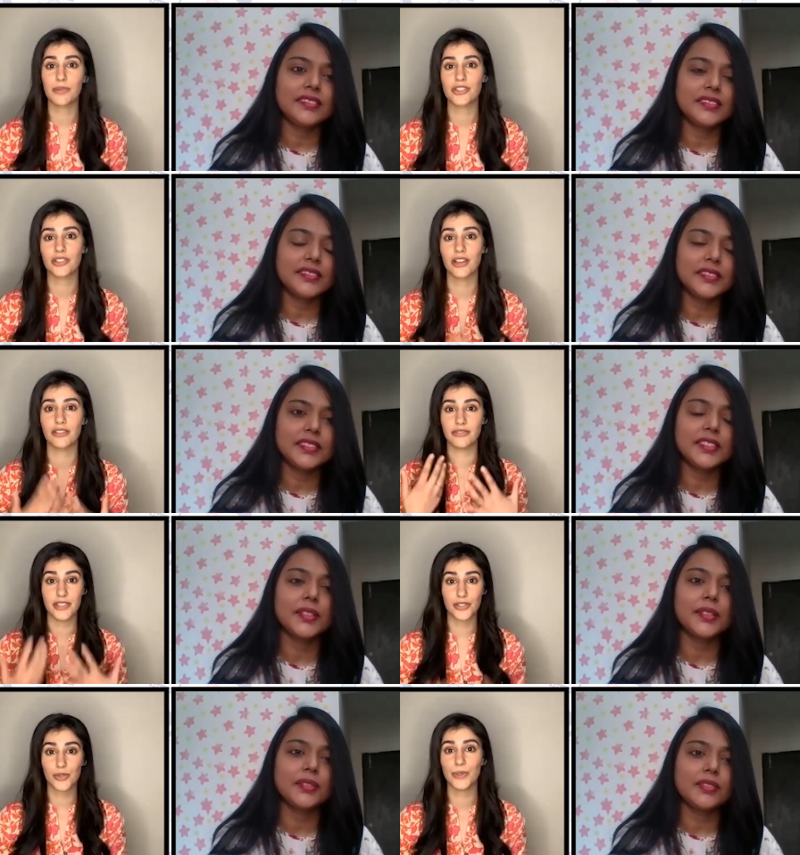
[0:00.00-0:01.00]
Speaker 1: much love
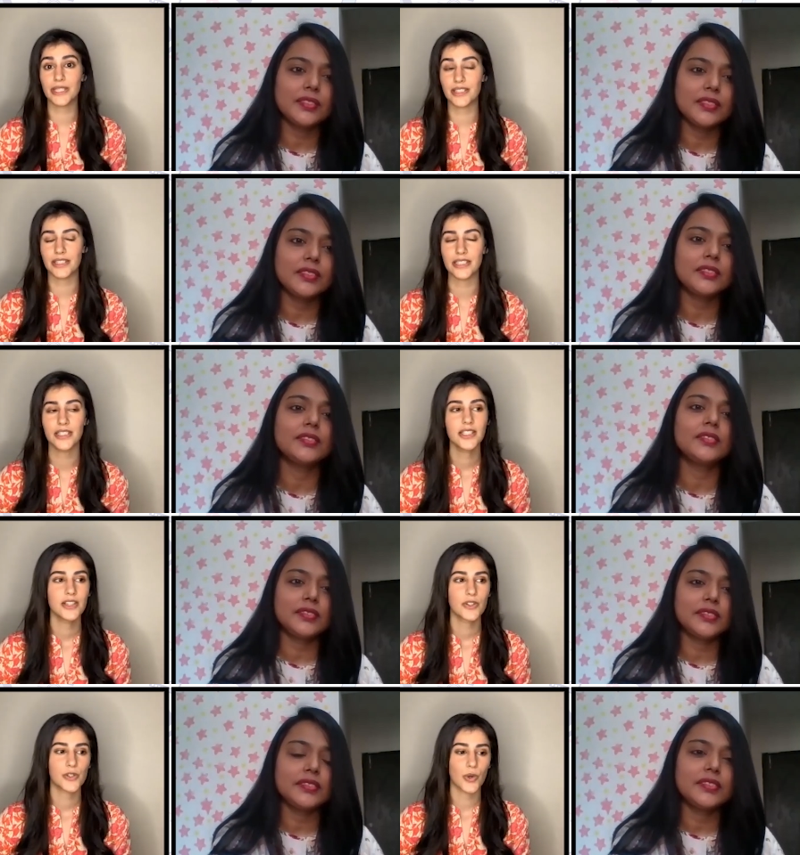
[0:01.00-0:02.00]
this quickly.
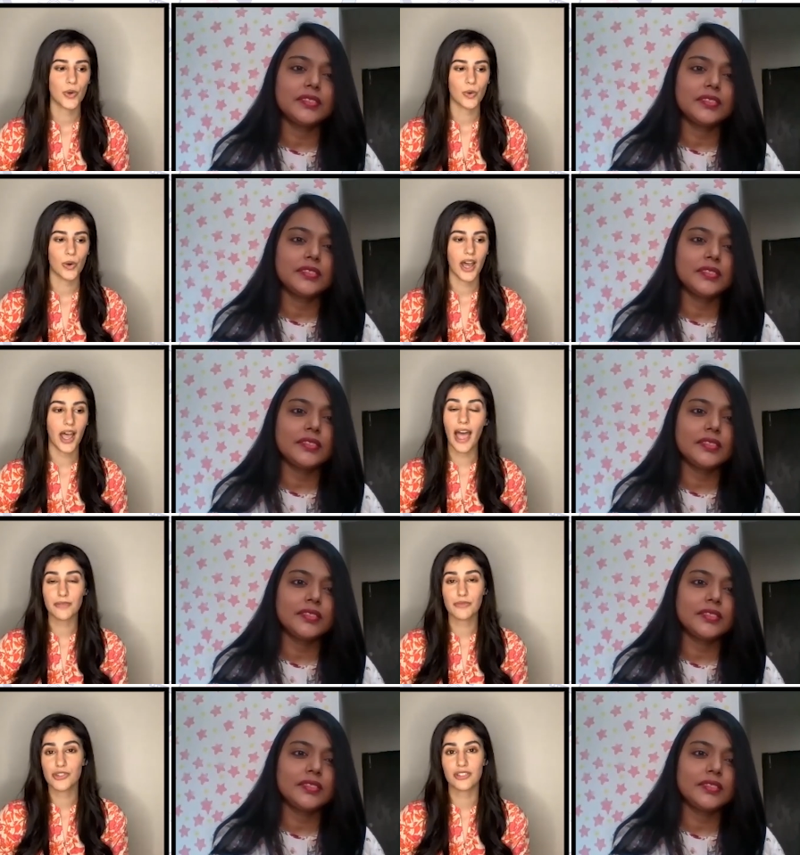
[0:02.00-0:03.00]
So
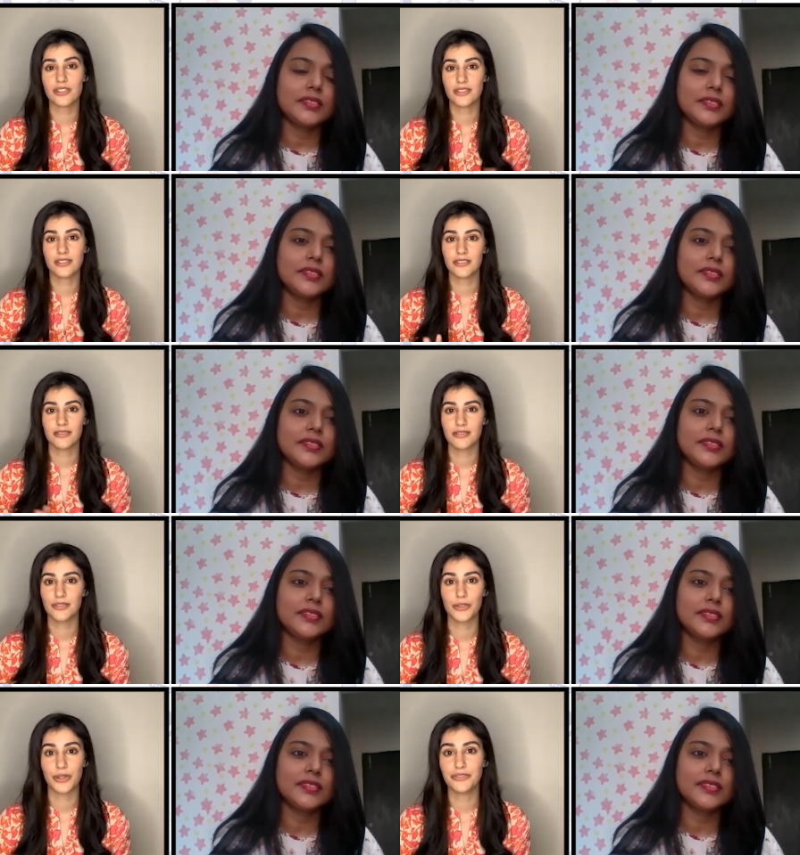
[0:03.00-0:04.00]
I'm just
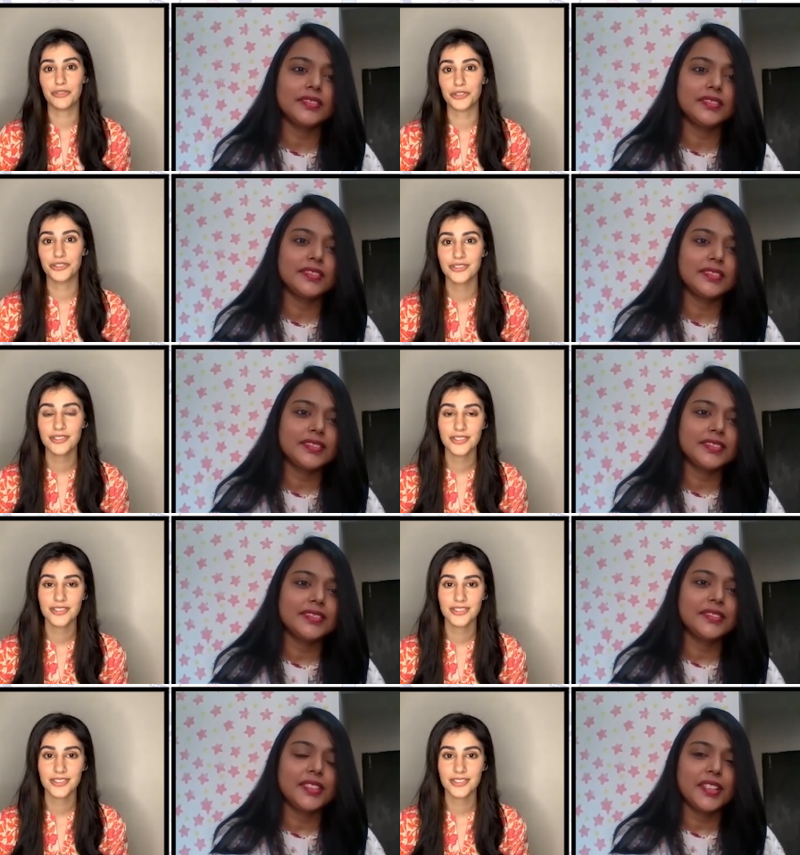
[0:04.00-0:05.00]
grateful.
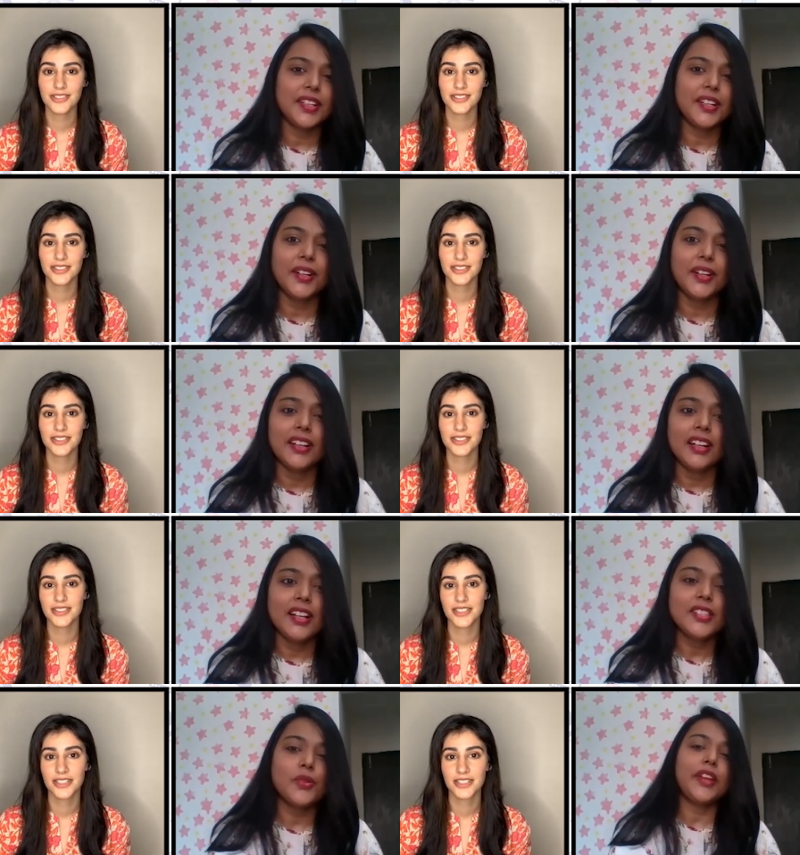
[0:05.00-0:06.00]

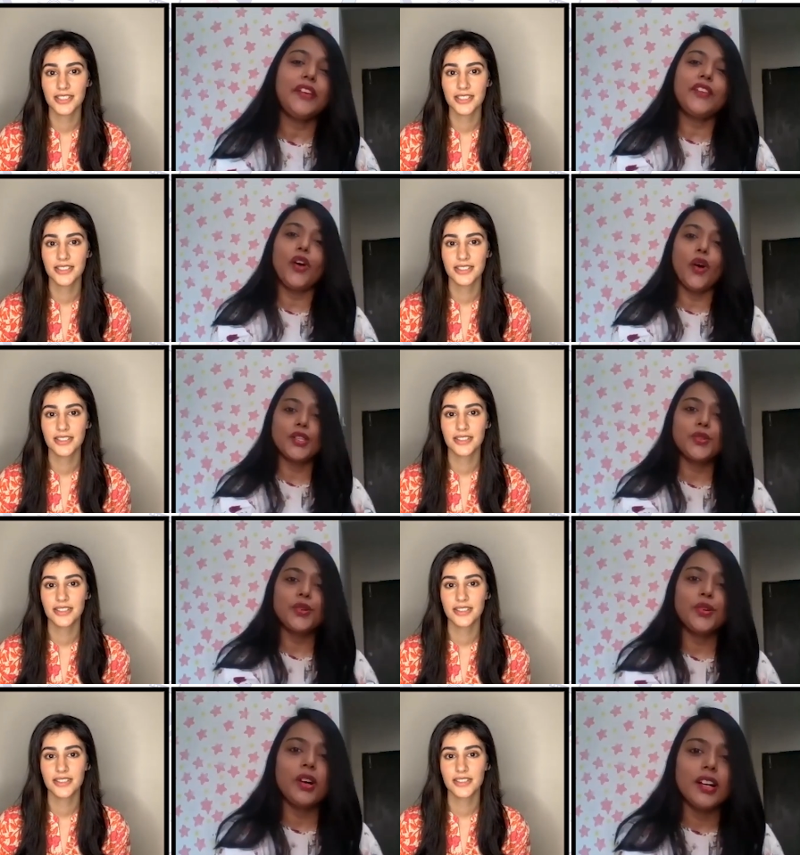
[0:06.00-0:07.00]
Speaker 2: Sonia, we
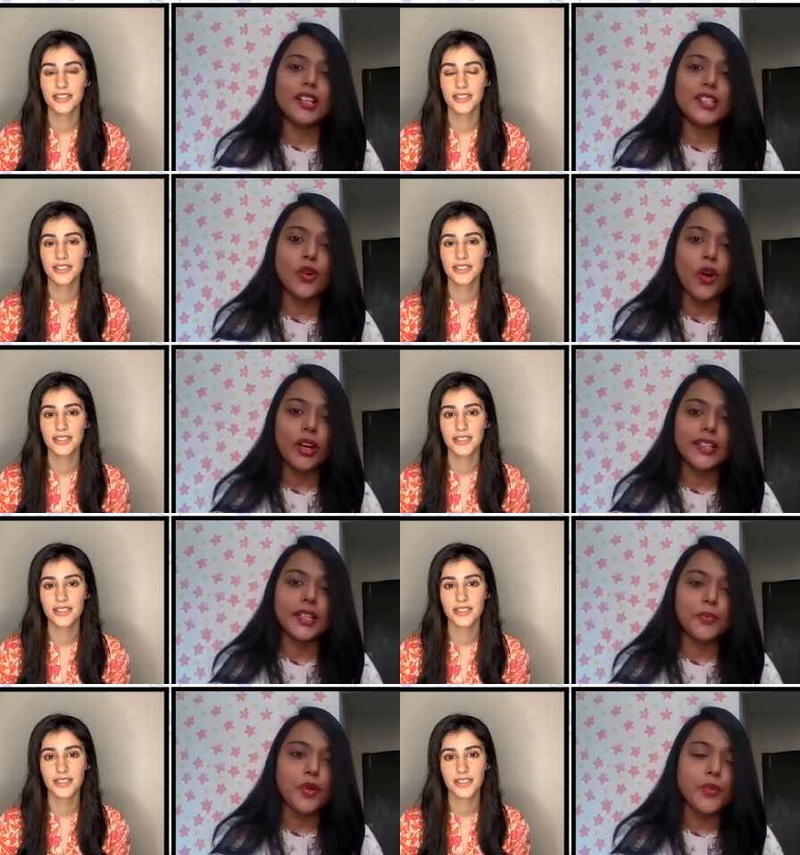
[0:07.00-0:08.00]
also saw
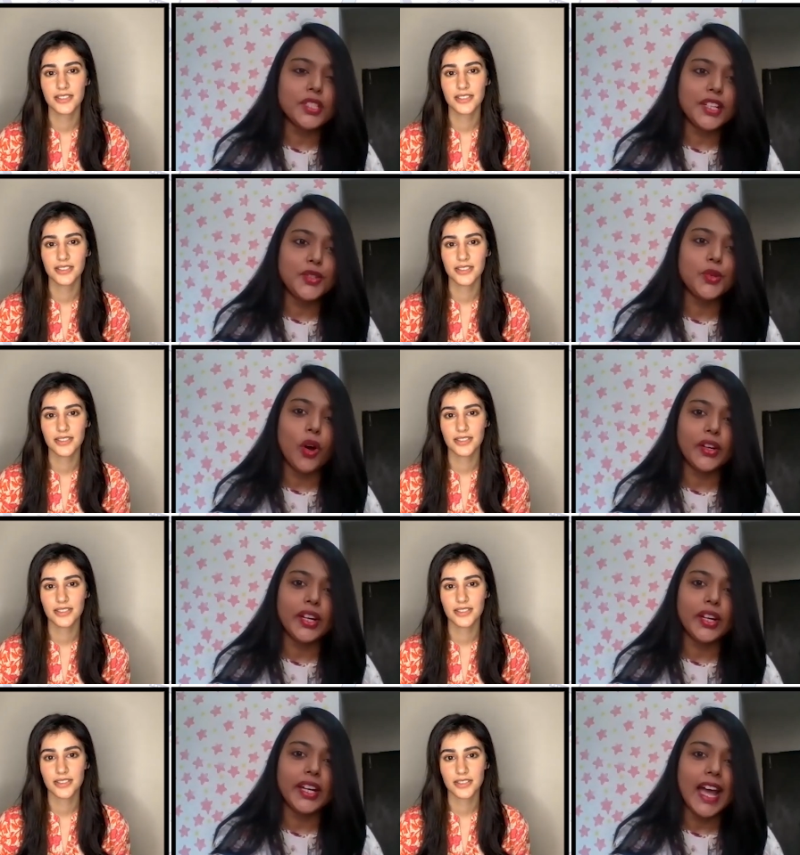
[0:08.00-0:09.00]
in the promos that you
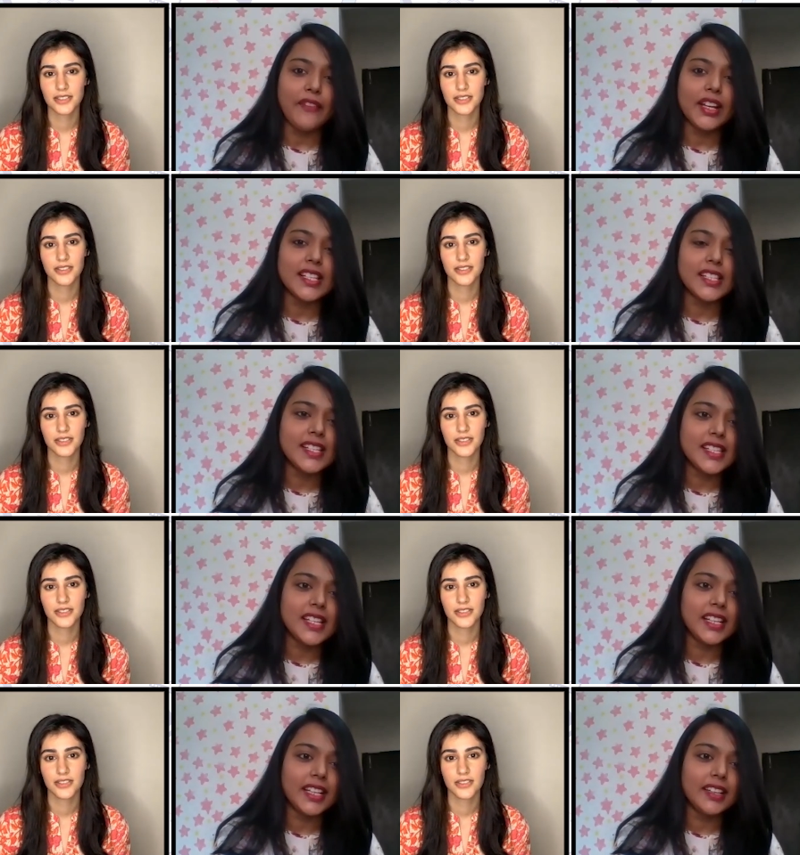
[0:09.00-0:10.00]
already have a kissing
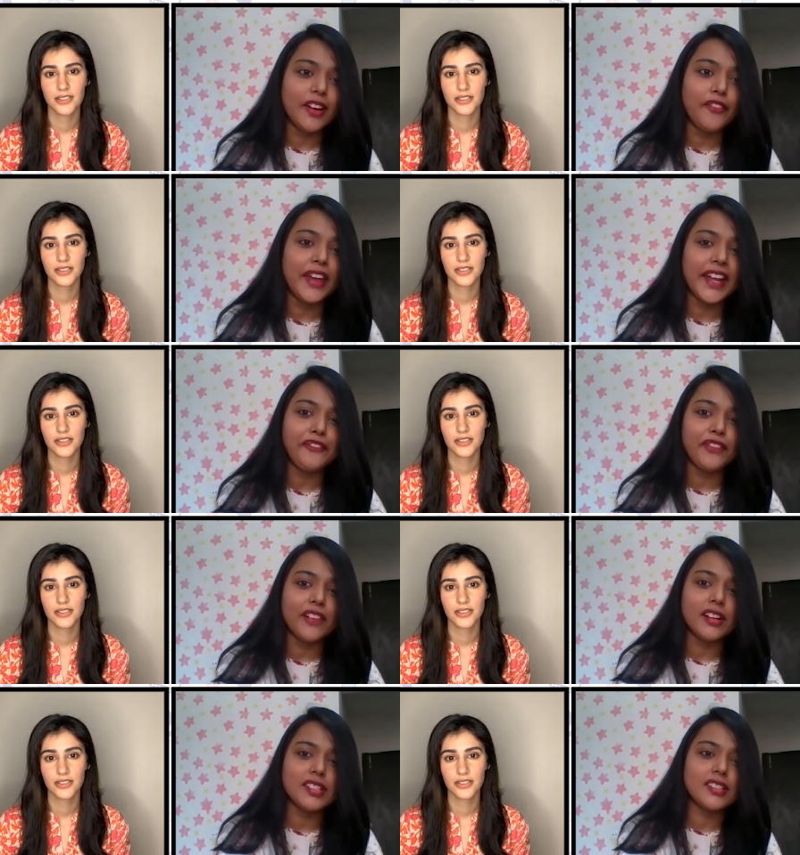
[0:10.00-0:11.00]
scene in the very
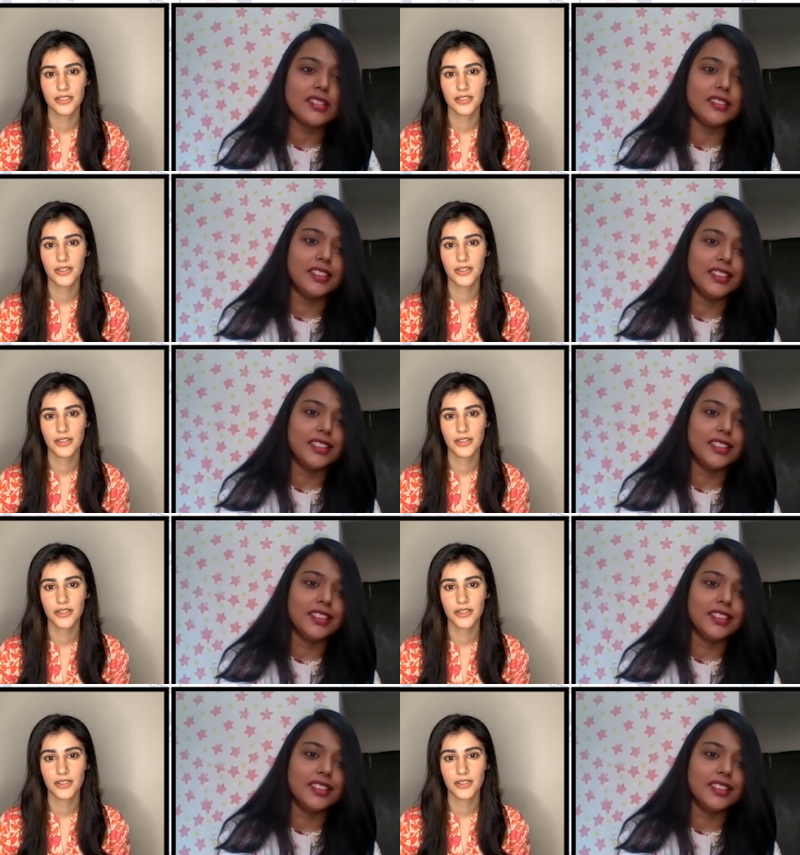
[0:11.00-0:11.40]
first